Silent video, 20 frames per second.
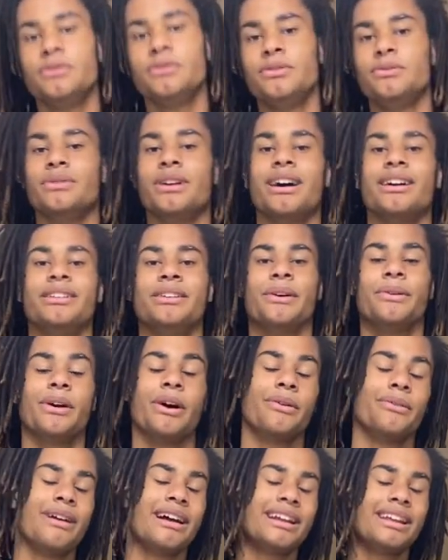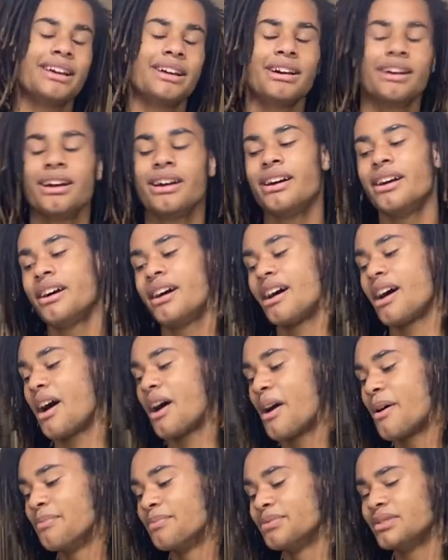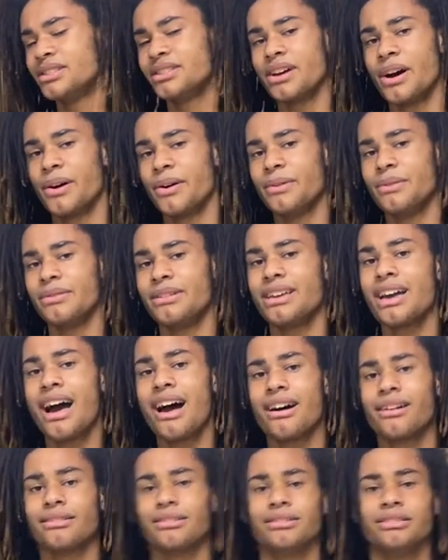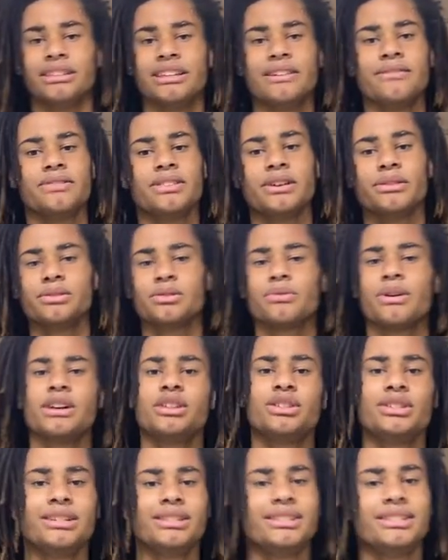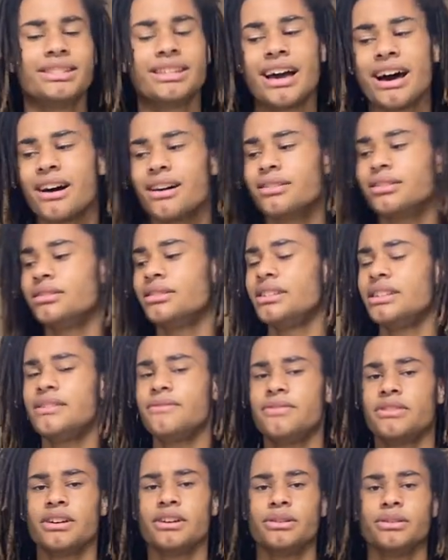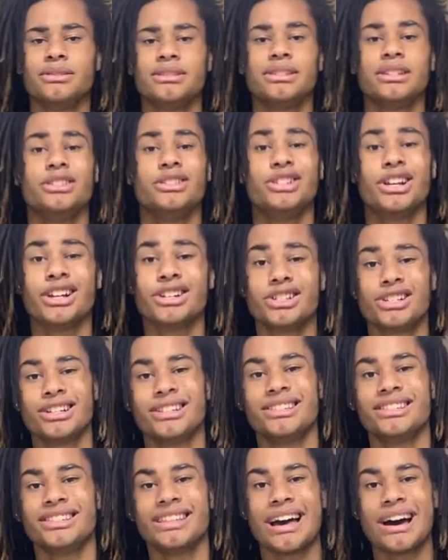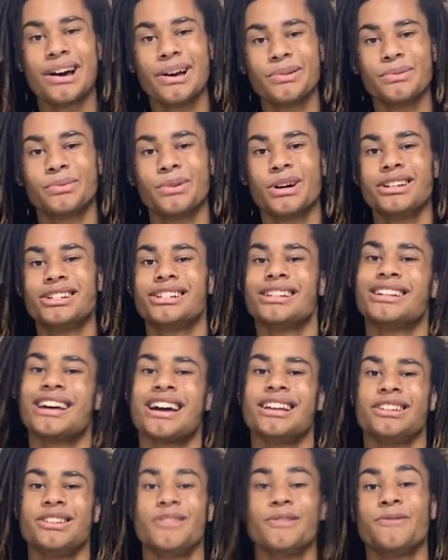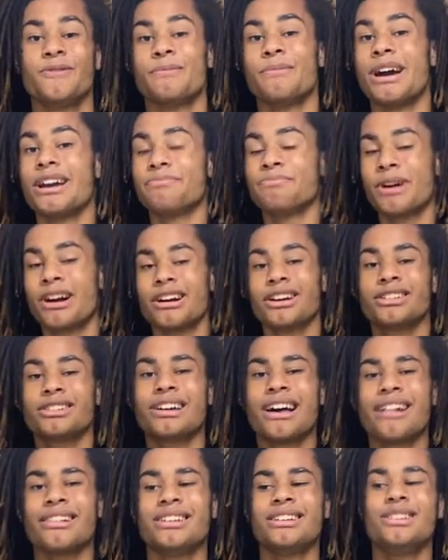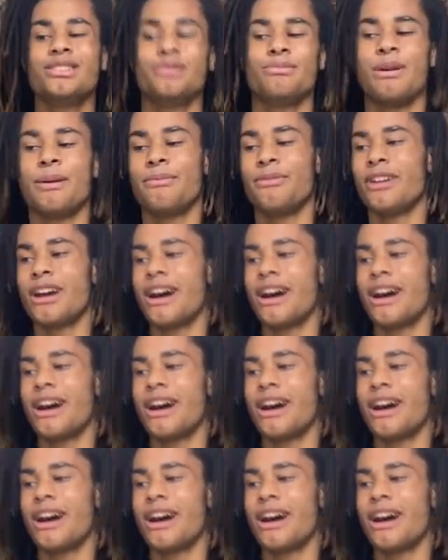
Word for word: do not know already. Um, so yeah, leave those questions down, leave those suggestions down. What should I do for my park challenge? Maybe